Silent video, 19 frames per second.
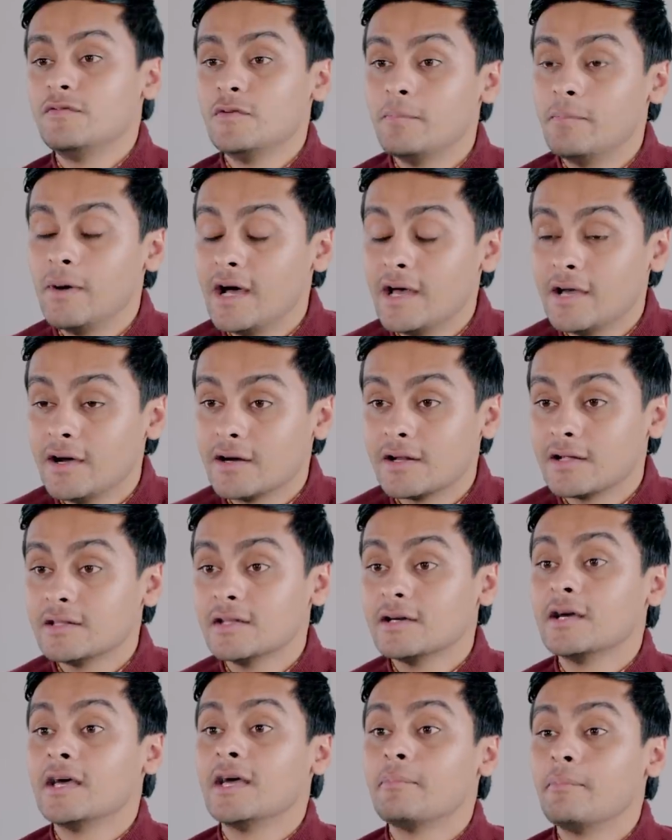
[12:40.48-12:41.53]
If you buy
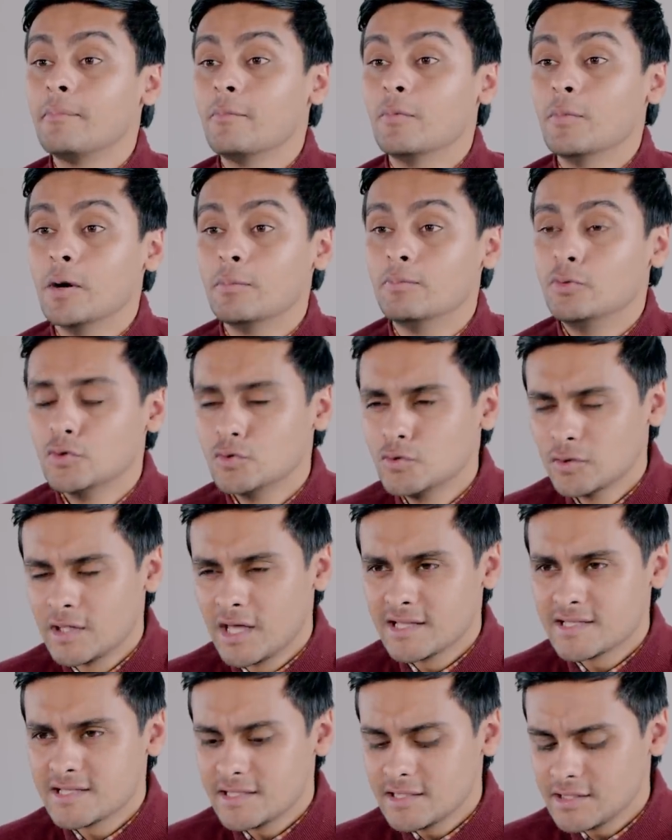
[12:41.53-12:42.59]
another Bluetooth
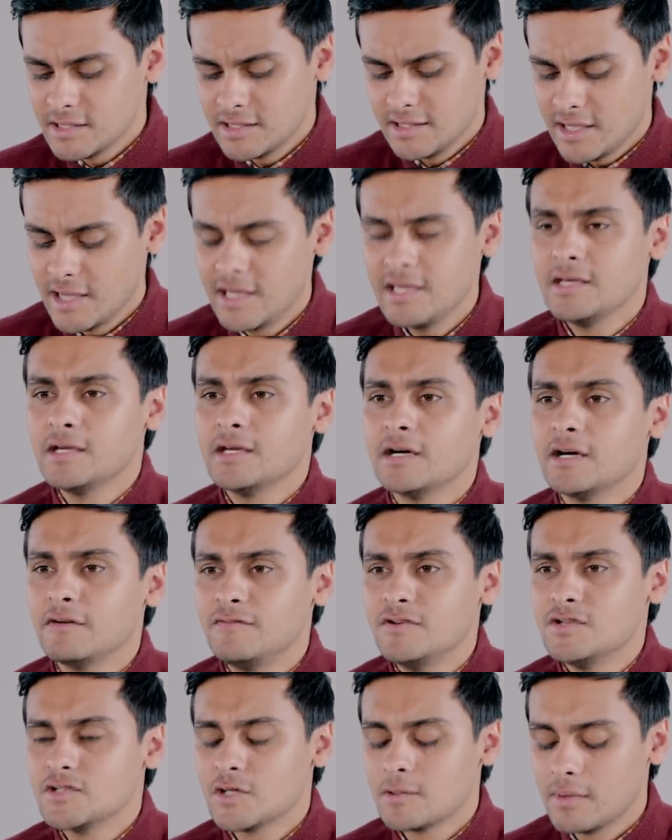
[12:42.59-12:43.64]
headset,
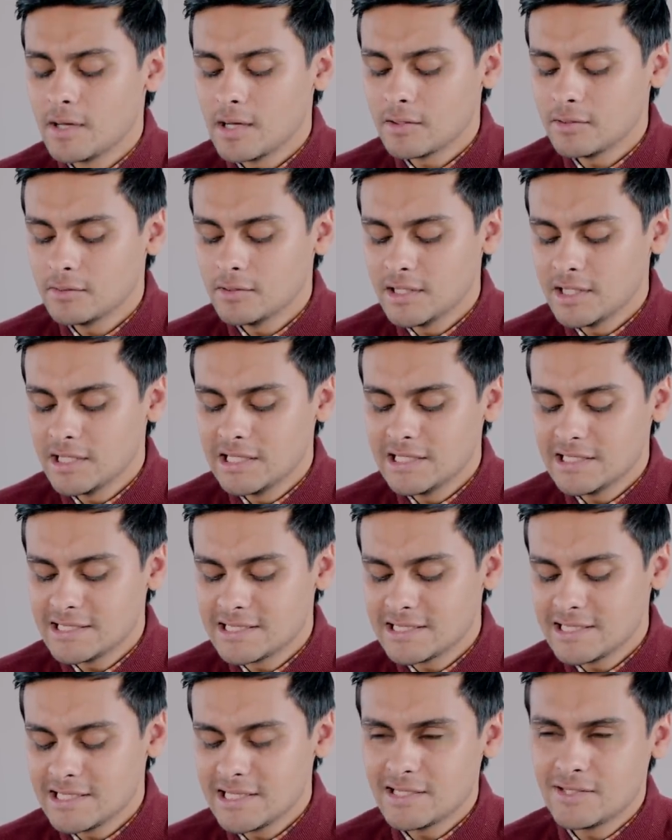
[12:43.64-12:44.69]
yehi feature bako,
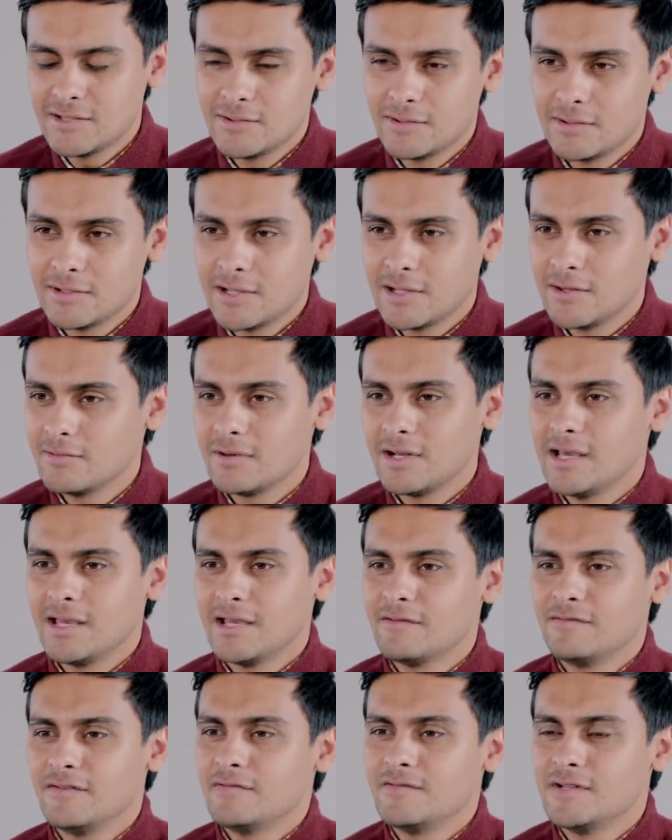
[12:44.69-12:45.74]
it'll take you around
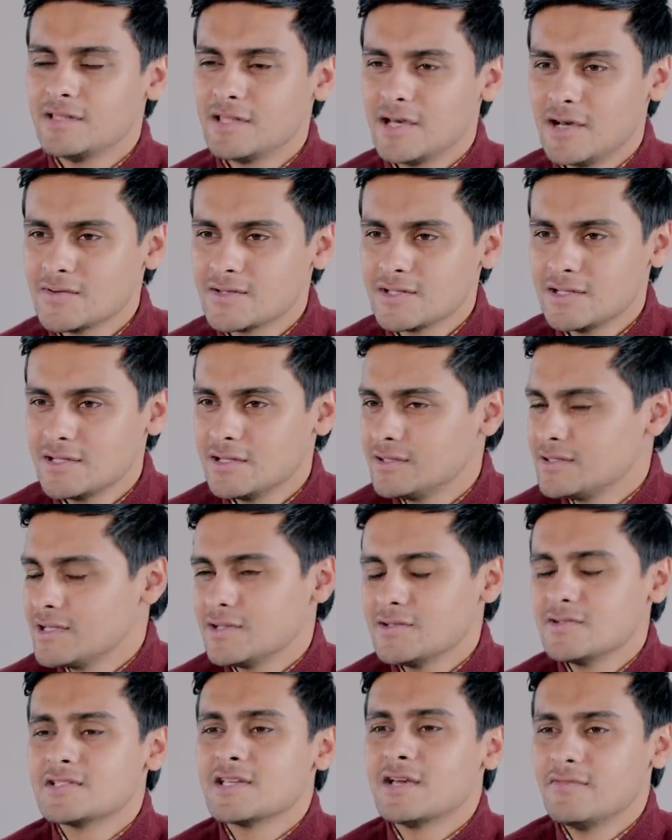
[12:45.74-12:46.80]
like 15,000, it'll
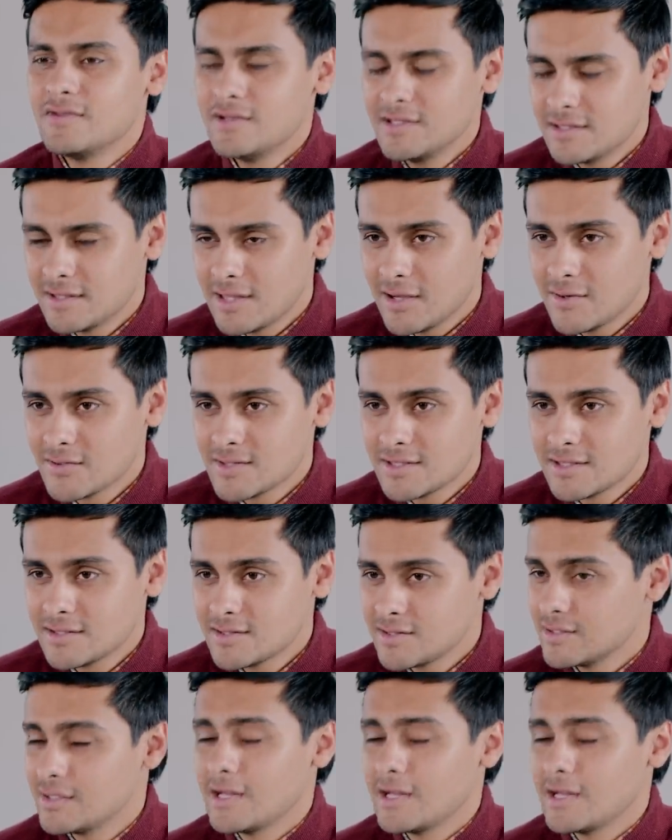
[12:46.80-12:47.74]
take you 17,000.